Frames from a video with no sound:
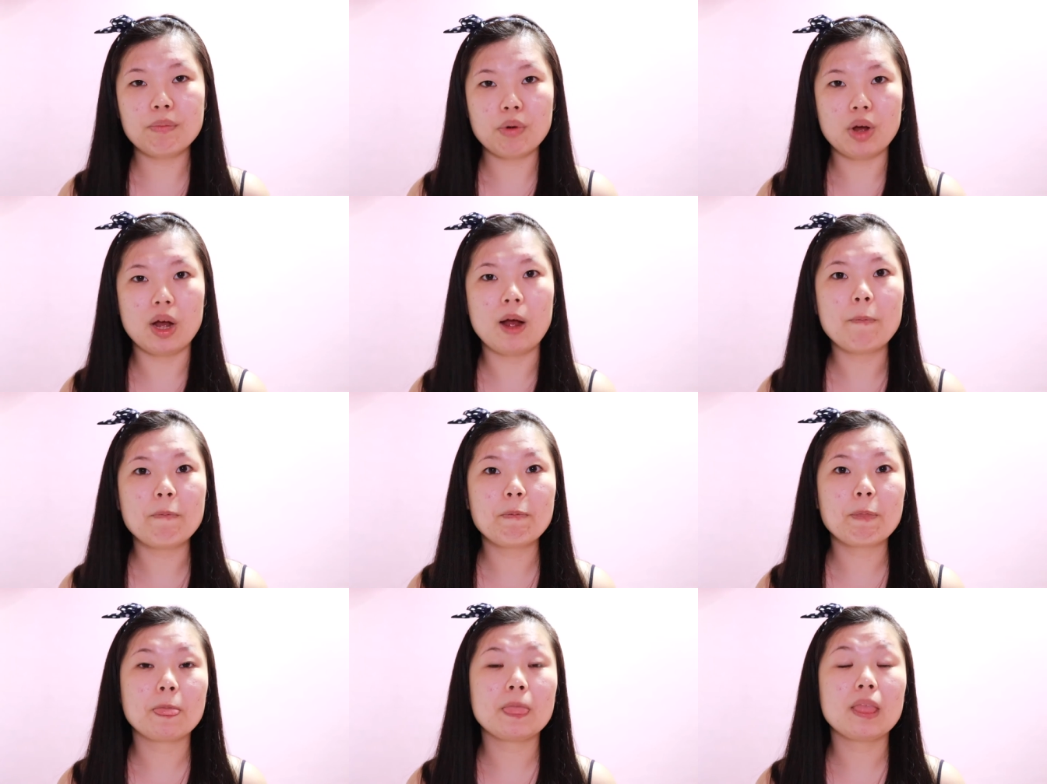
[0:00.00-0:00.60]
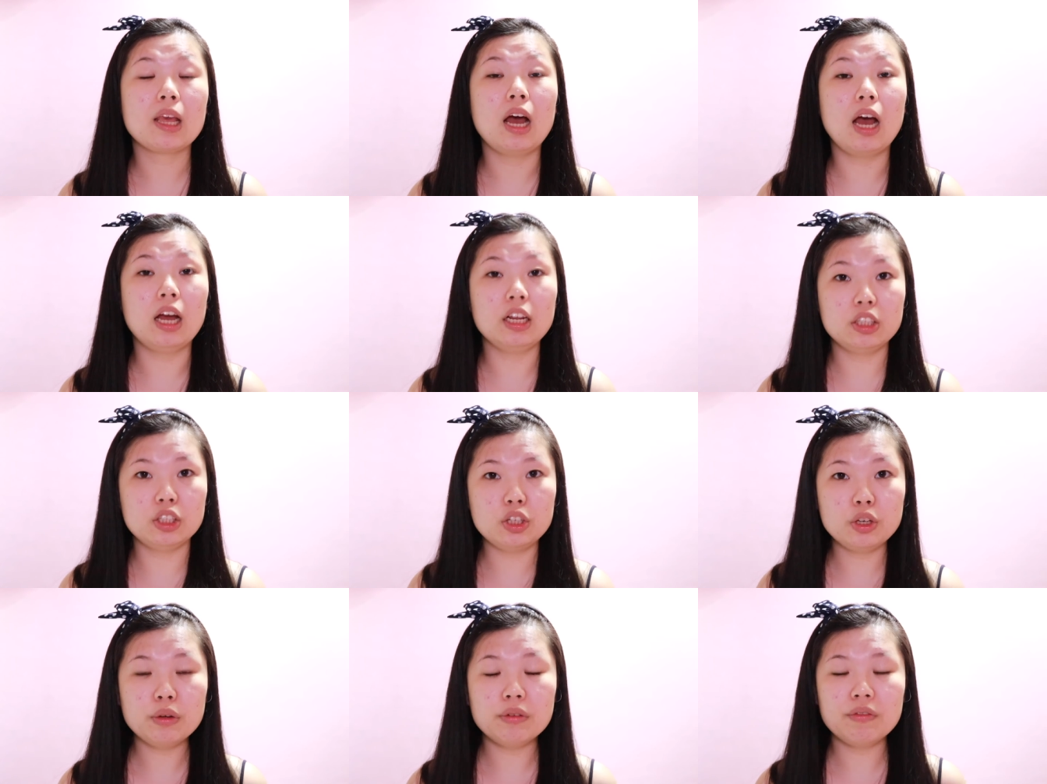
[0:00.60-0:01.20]
but I
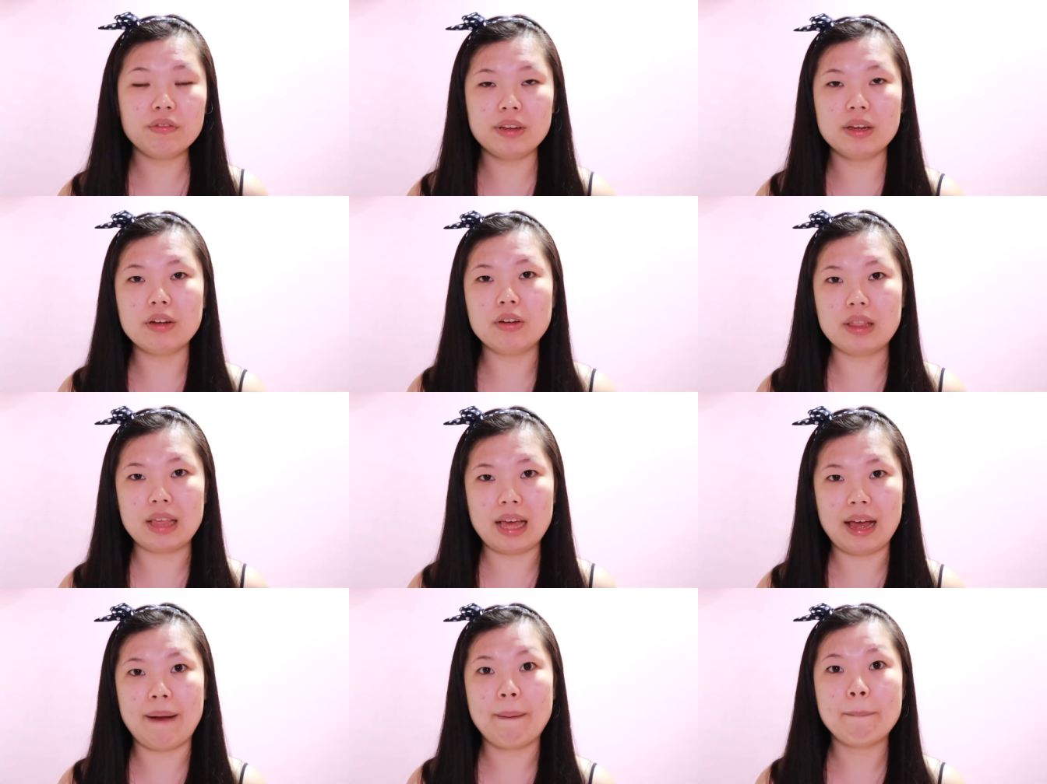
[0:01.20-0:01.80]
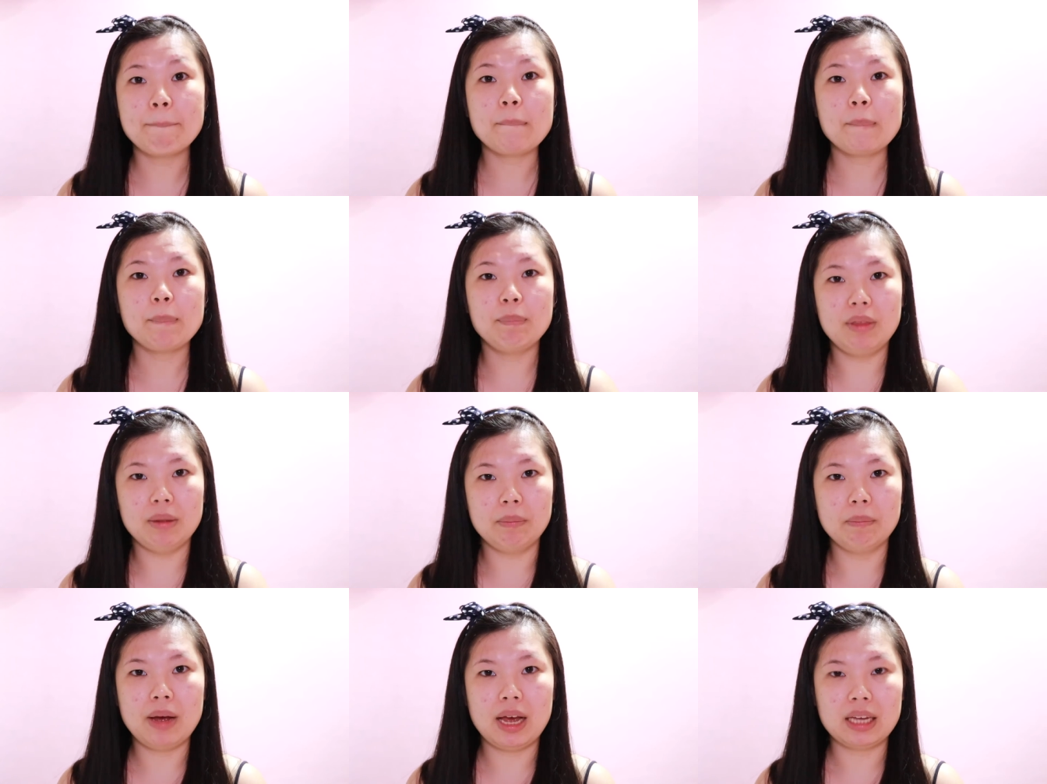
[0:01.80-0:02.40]
do feel that
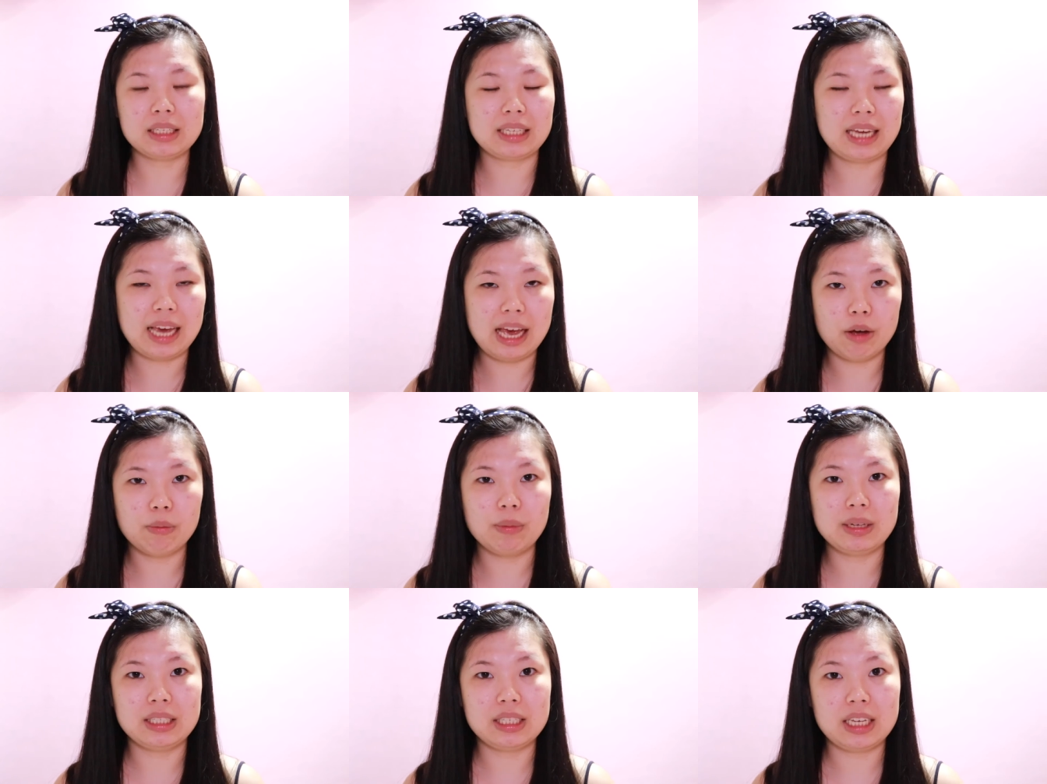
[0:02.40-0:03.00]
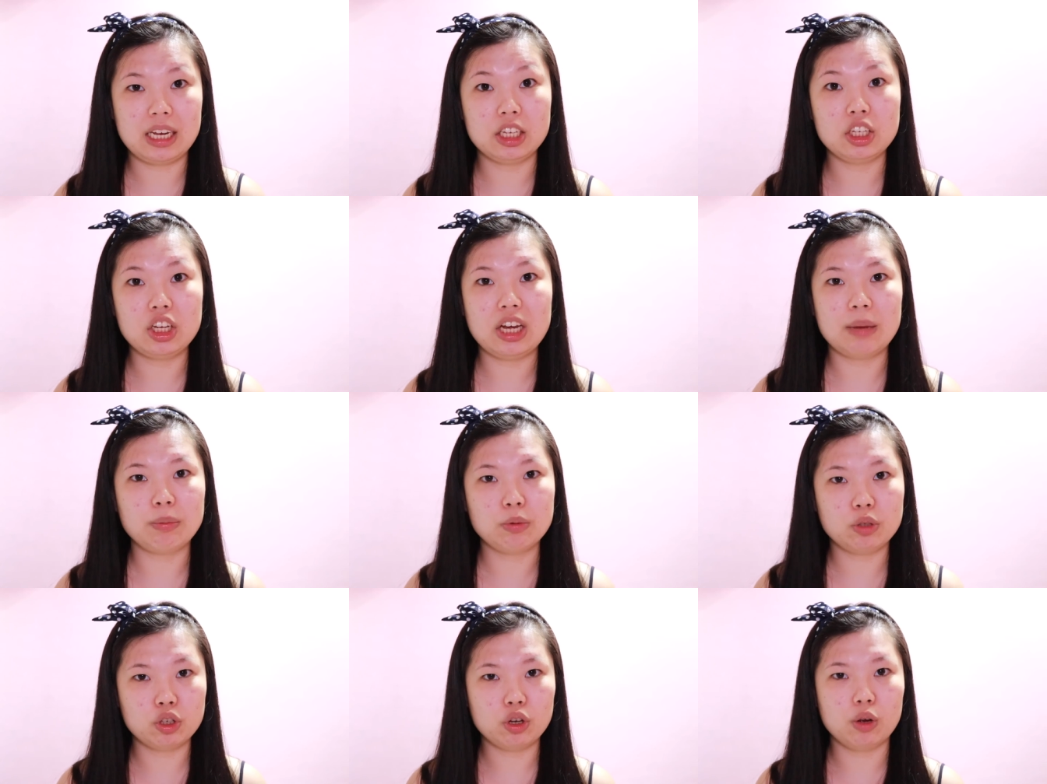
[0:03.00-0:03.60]
the mask helped my skin to
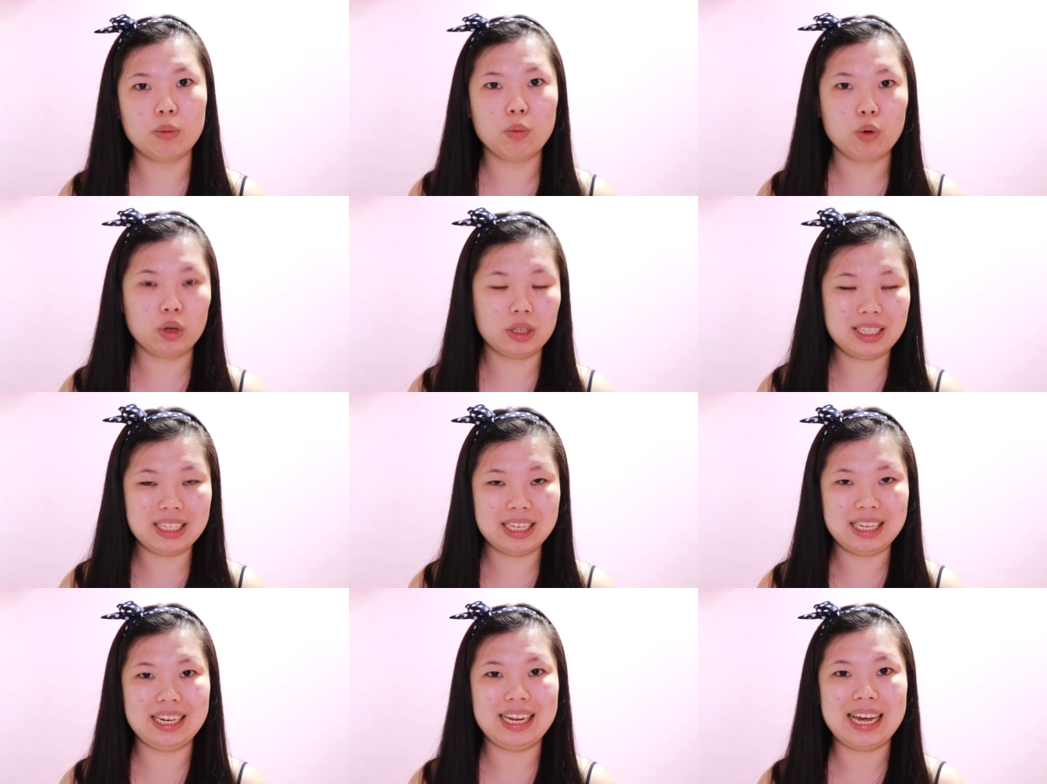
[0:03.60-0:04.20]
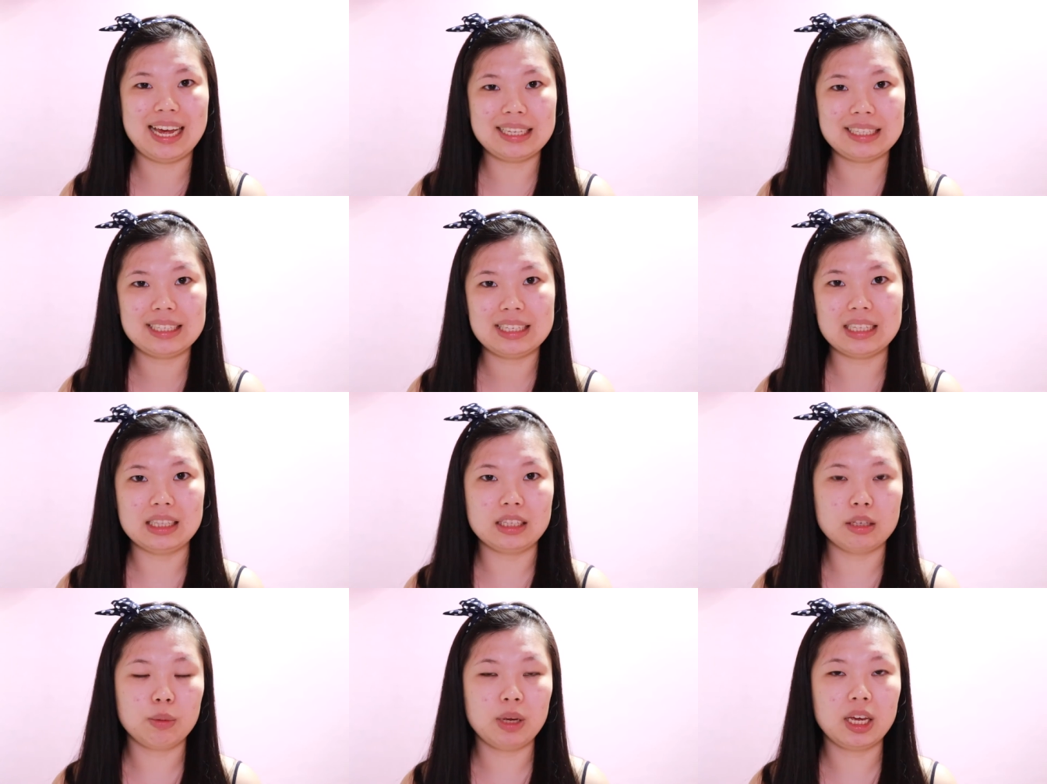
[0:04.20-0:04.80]
absorb what's in the
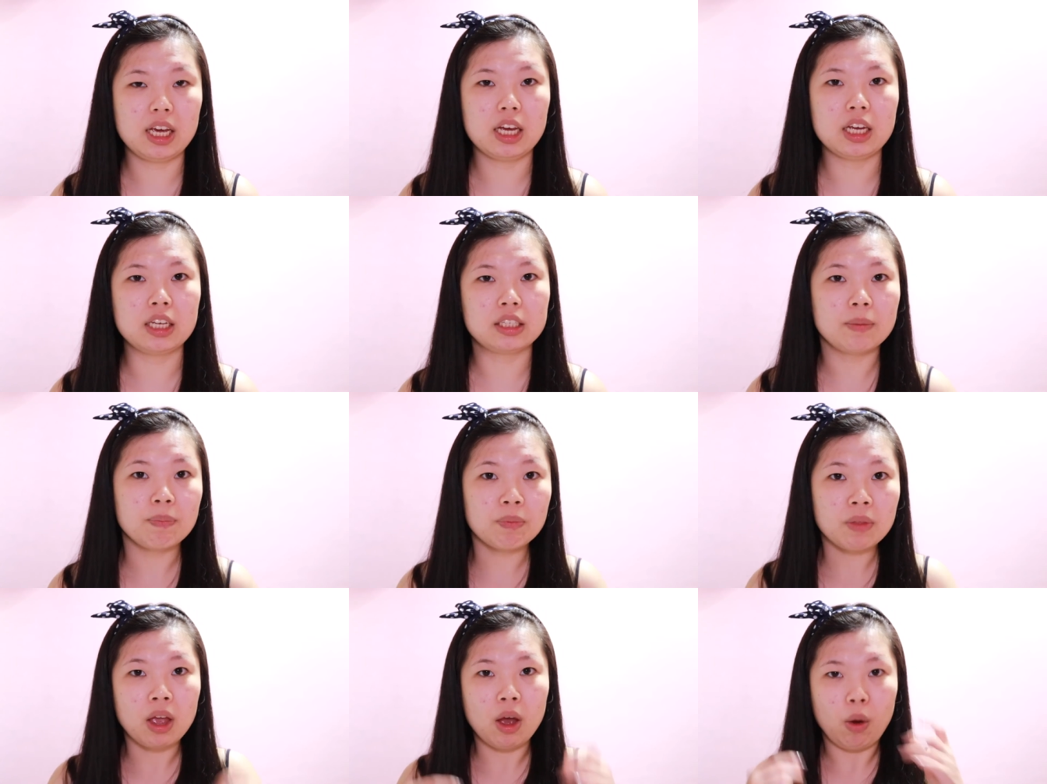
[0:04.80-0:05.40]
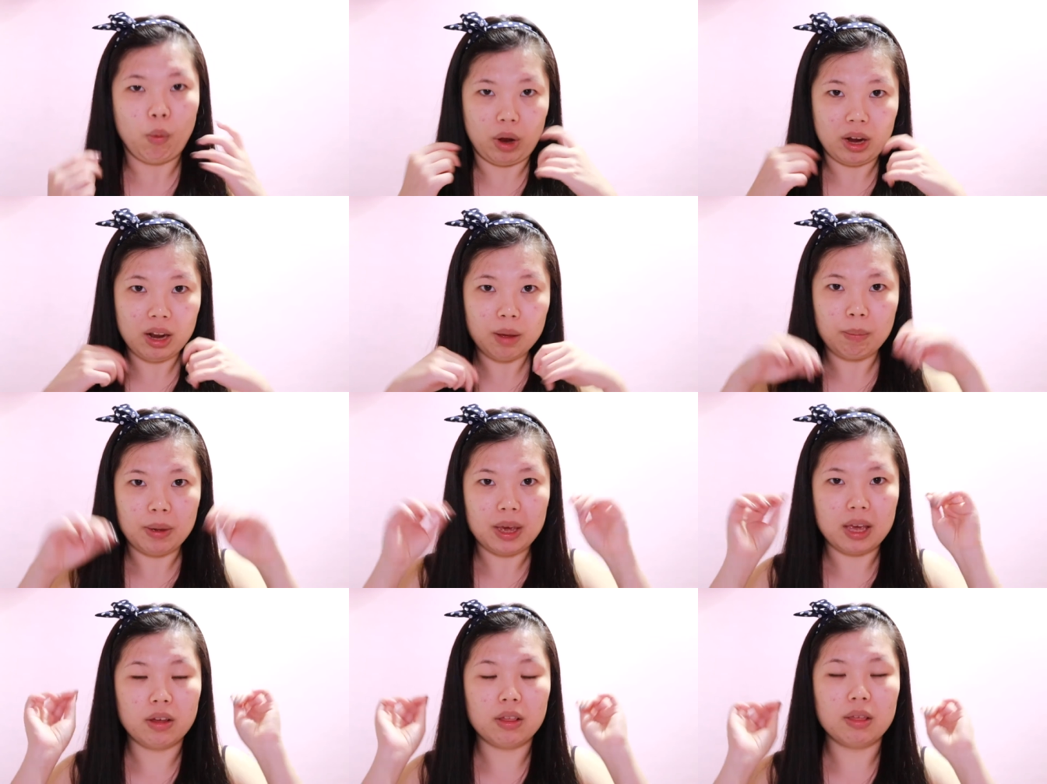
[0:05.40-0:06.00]
essence, because when I
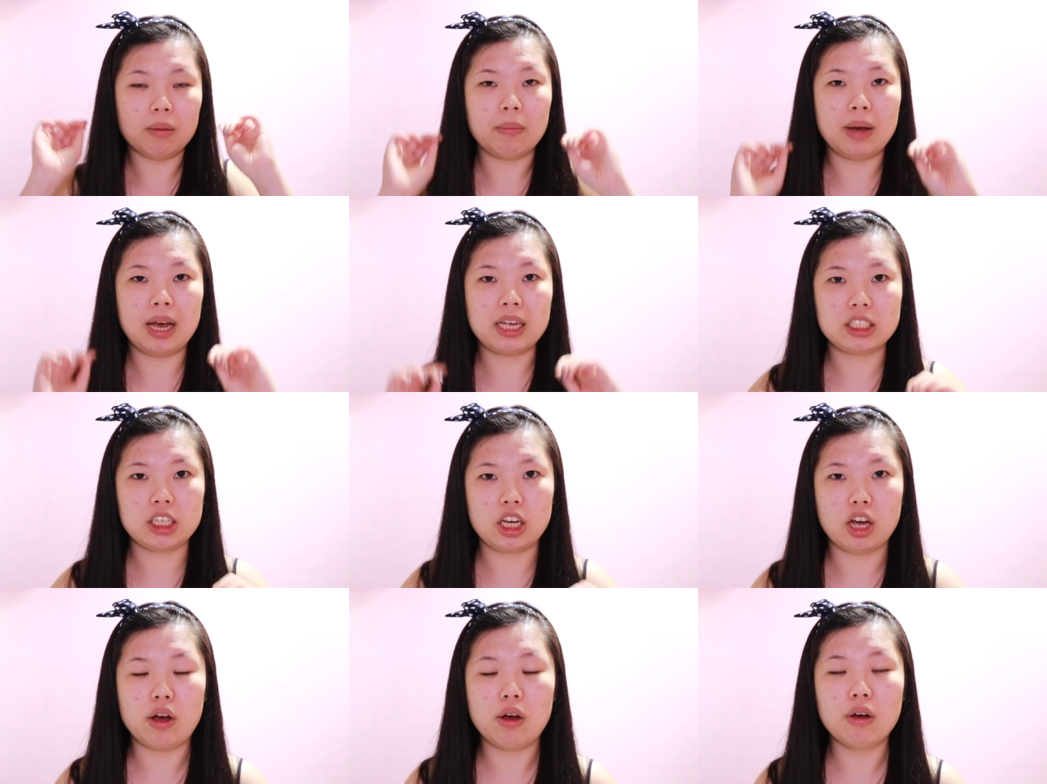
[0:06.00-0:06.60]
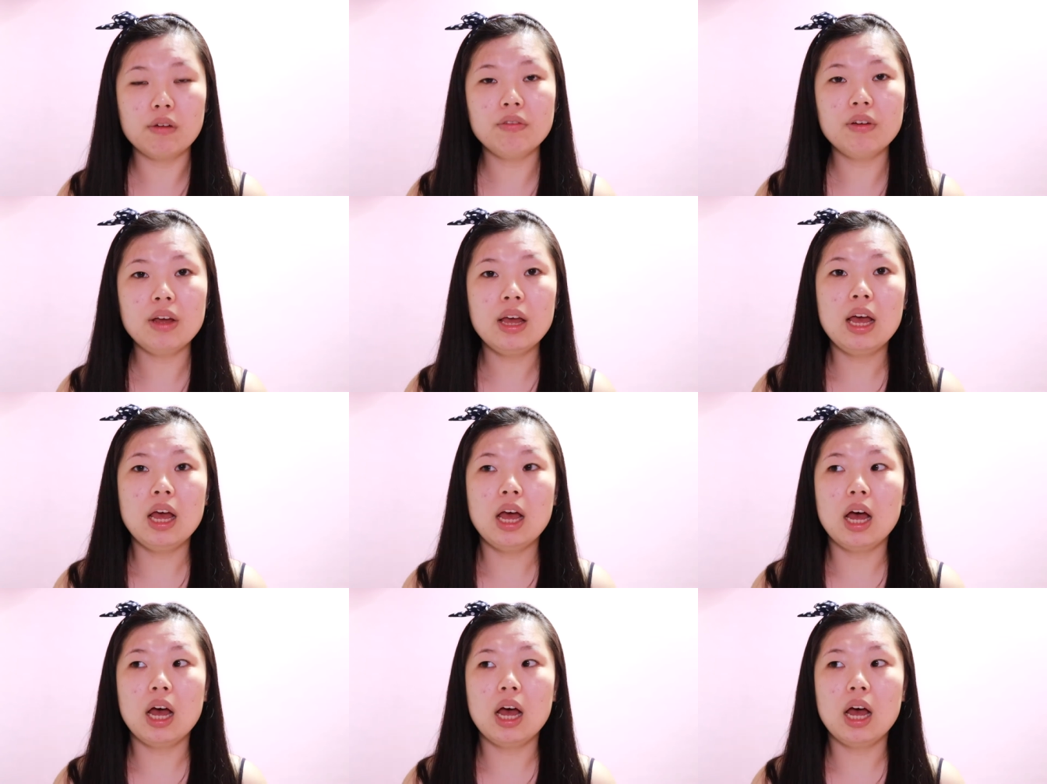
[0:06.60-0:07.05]
peel the mask off,